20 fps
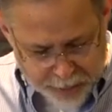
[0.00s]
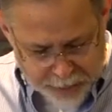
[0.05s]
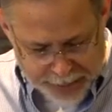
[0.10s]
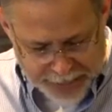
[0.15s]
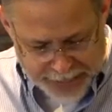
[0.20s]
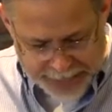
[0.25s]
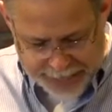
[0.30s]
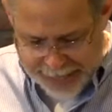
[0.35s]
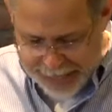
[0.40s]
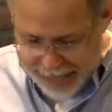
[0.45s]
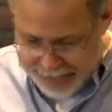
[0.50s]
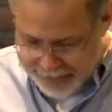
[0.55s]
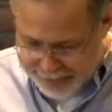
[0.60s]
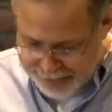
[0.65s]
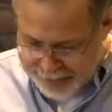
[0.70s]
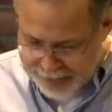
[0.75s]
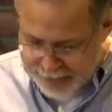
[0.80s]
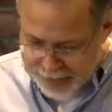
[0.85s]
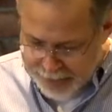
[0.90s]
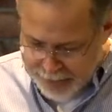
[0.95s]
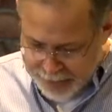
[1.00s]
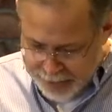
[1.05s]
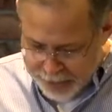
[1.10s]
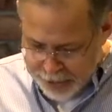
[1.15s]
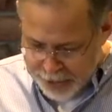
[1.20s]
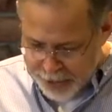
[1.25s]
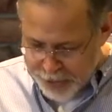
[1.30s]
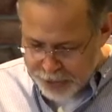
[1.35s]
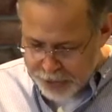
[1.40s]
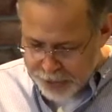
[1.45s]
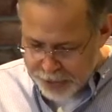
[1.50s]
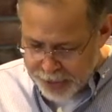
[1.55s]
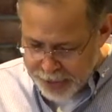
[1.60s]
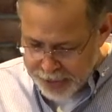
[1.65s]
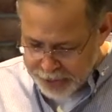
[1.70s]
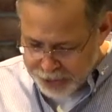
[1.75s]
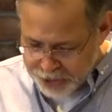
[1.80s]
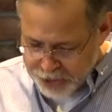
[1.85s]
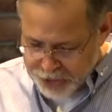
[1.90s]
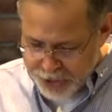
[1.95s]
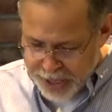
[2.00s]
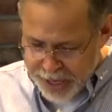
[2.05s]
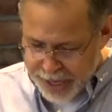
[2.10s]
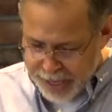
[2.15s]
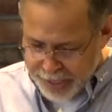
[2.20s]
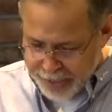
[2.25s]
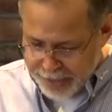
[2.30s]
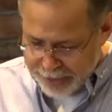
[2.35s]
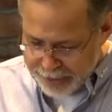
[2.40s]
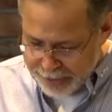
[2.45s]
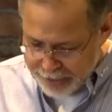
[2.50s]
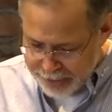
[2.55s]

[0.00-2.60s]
may nest under its shade.